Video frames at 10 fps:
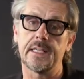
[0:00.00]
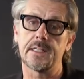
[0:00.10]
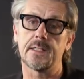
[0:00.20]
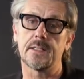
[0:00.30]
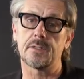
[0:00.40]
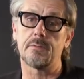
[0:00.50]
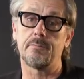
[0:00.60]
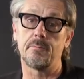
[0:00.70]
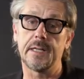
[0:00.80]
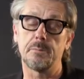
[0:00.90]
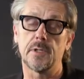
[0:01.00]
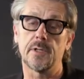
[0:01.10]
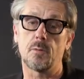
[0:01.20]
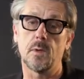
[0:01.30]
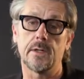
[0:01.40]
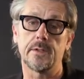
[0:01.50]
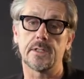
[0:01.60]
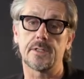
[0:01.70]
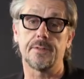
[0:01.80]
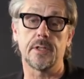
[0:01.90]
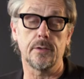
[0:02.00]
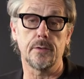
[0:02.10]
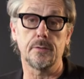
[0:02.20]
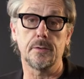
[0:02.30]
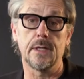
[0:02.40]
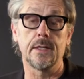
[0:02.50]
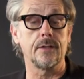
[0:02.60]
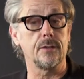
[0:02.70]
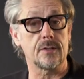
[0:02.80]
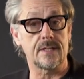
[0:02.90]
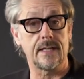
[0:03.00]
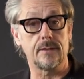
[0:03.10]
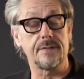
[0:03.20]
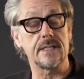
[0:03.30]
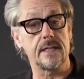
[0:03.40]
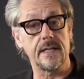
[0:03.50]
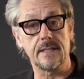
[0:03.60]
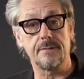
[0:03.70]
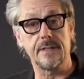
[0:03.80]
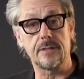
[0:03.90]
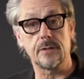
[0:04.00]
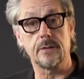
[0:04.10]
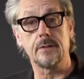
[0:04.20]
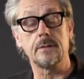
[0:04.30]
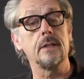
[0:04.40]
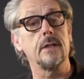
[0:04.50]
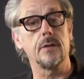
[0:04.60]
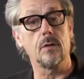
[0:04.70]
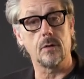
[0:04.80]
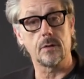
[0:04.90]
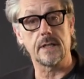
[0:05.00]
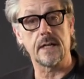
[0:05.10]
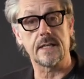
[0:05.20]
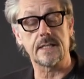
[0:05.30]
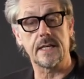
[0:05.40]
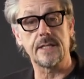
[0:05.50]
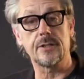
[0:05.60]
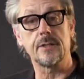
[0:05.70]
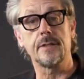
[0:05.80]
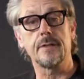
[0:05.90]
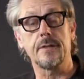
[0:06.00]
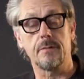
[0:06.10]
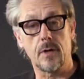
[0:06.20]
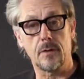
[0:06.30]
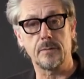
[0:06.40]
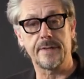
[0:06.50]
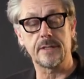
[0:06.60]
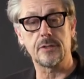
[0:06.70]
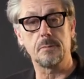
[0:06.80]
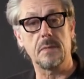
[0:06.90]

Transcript: is Rebirth Wellness for you, yourself as an individual, your organization, the role that you